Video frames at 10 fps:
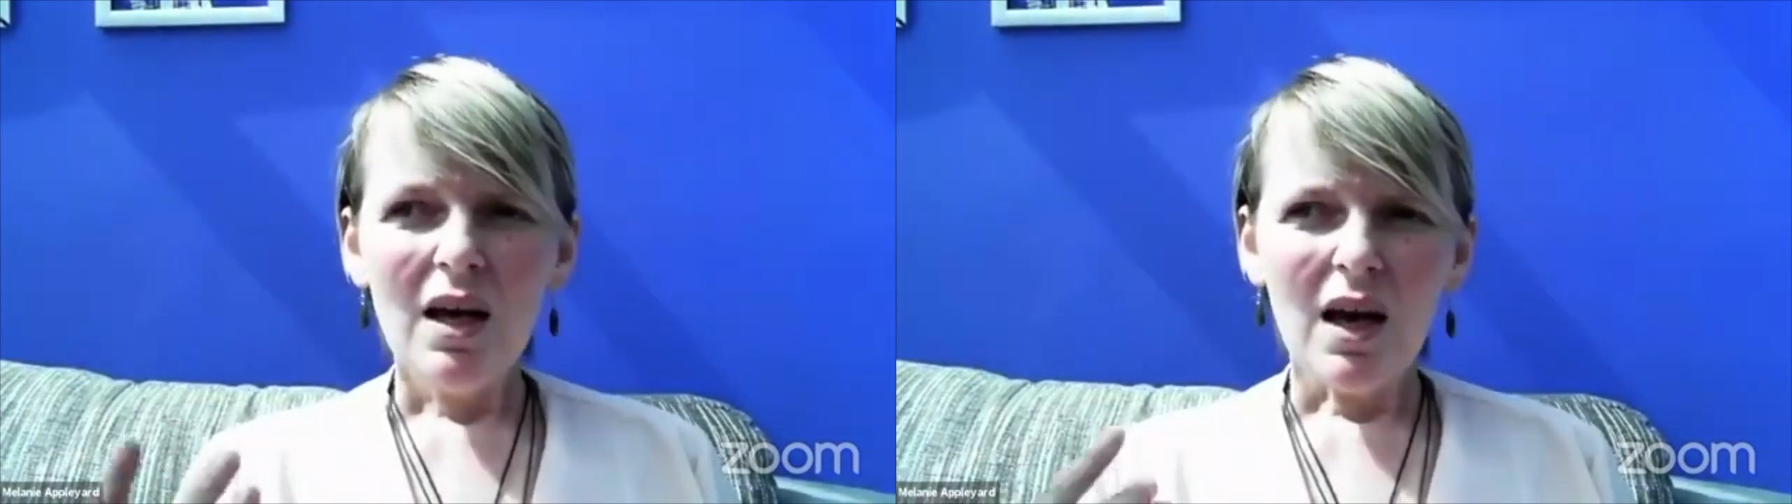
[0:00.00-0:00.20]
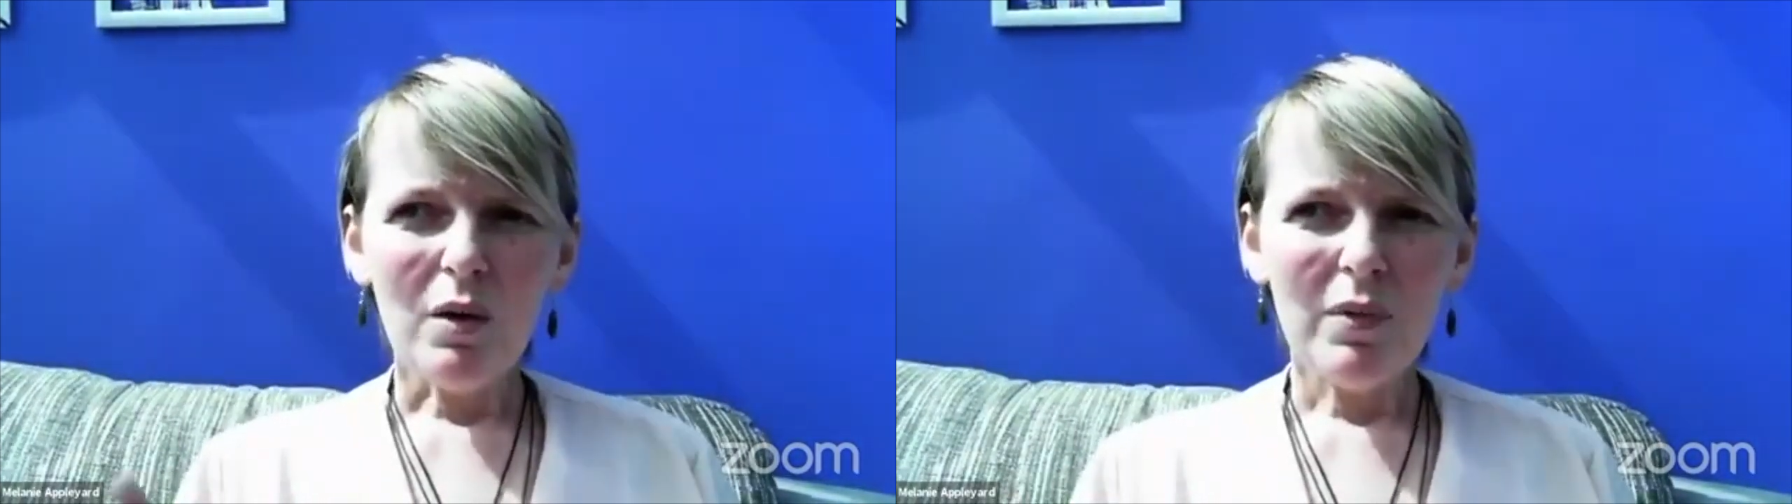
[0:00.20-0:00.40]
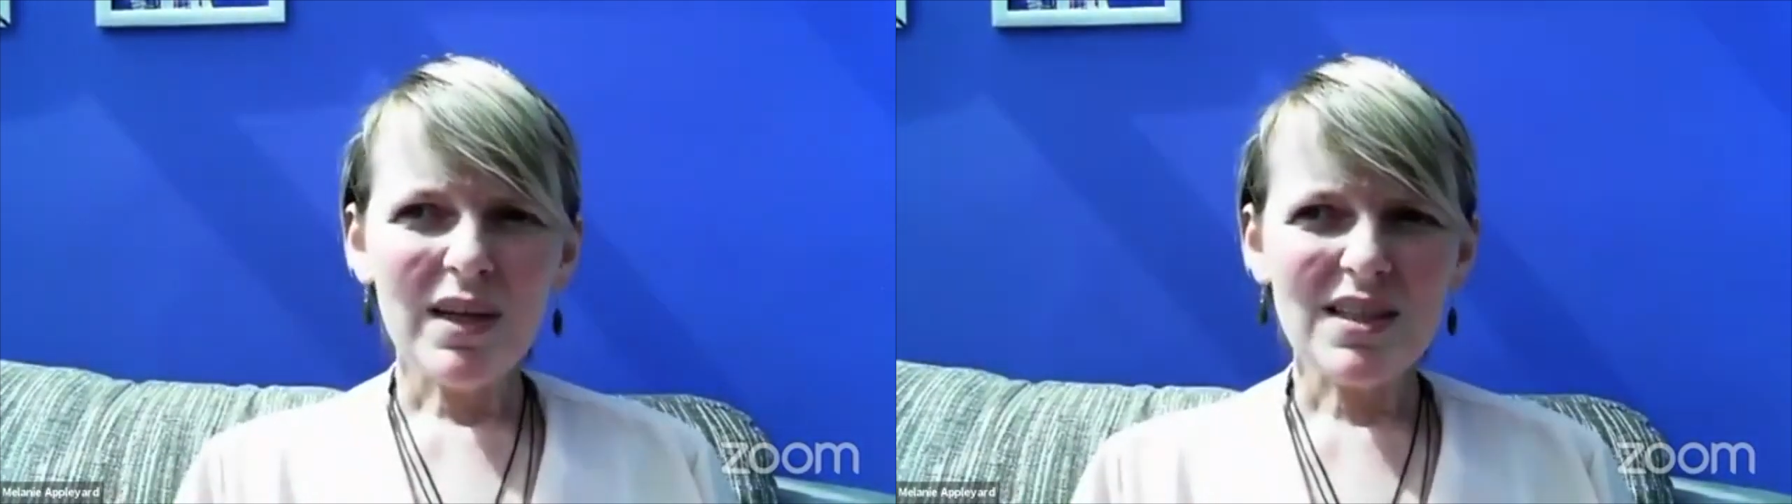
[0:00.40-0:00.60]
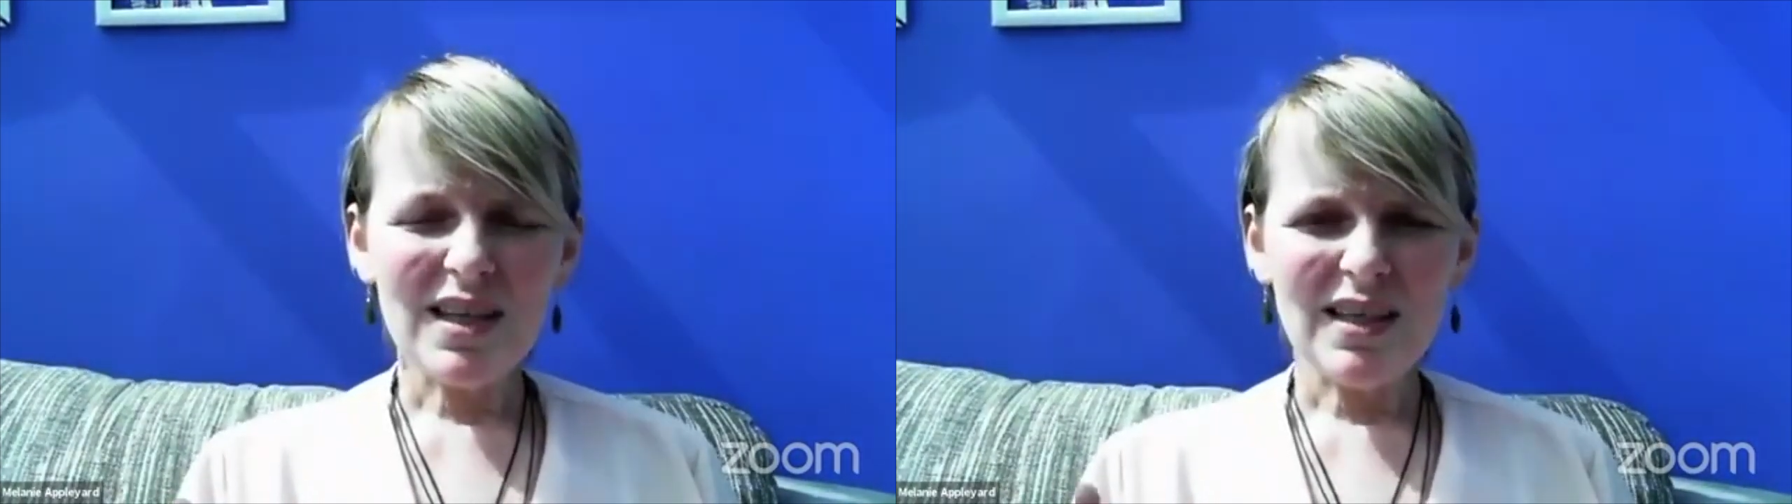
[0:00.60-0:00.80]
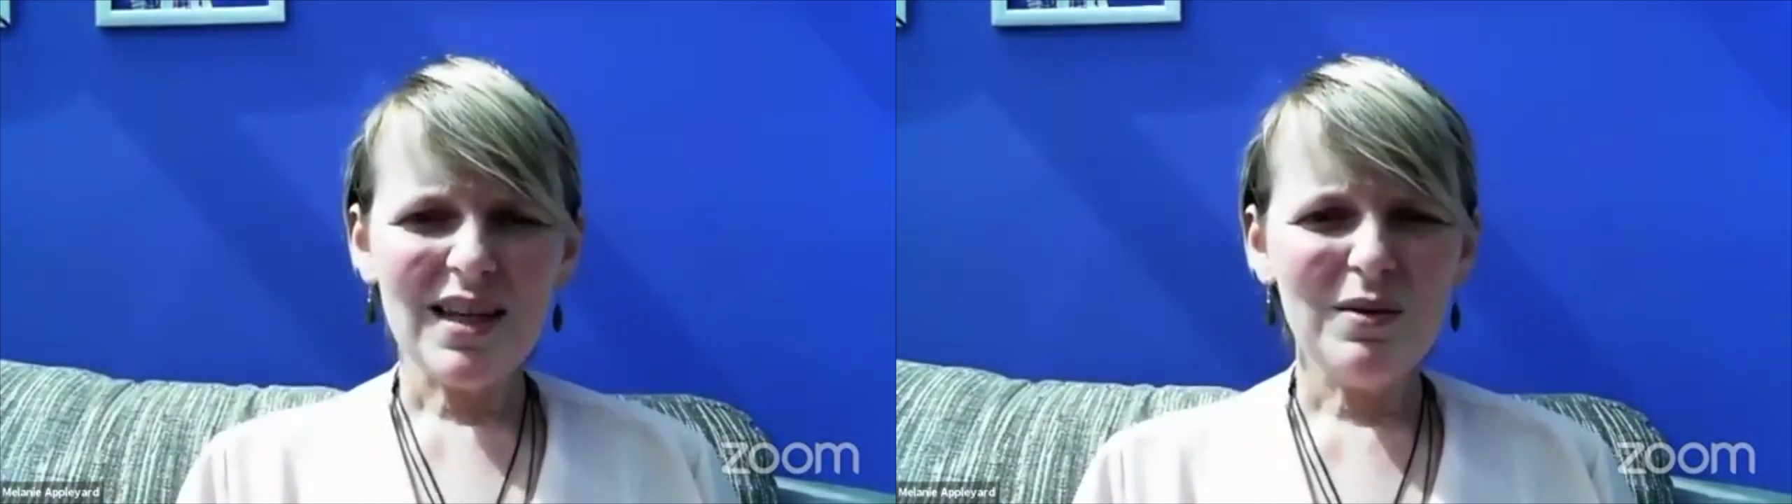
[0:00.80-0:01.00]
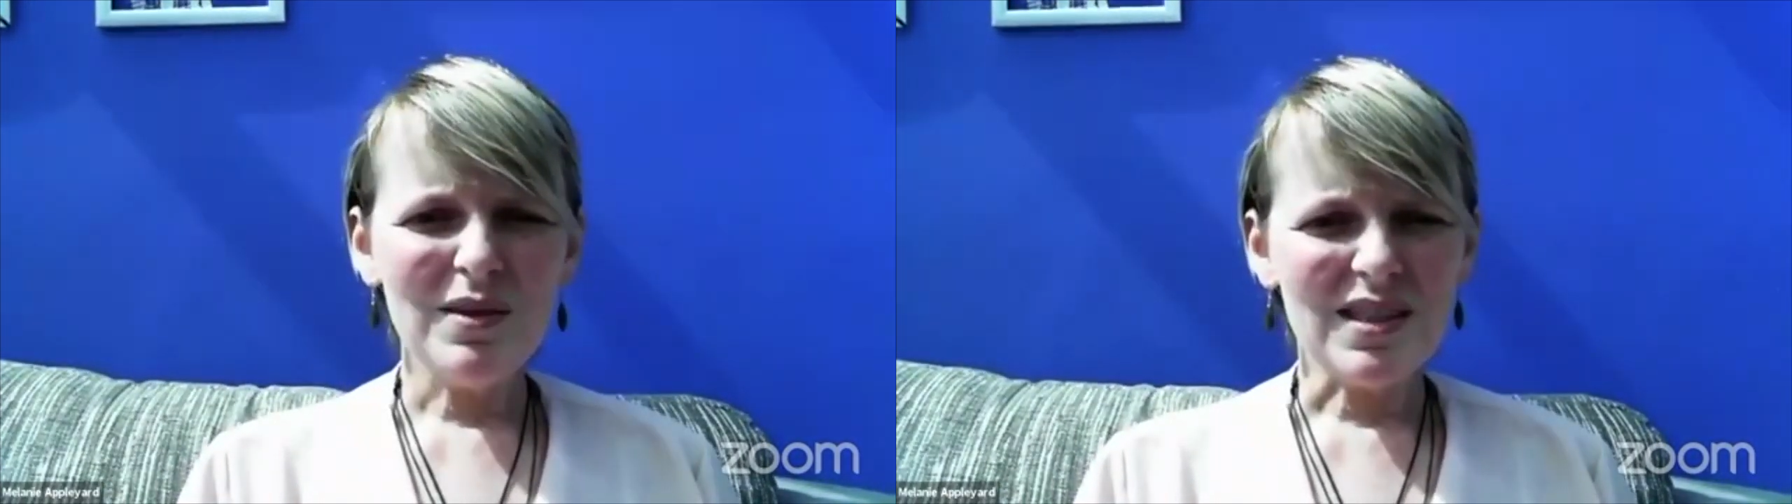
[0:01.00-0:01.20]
And when I sat down and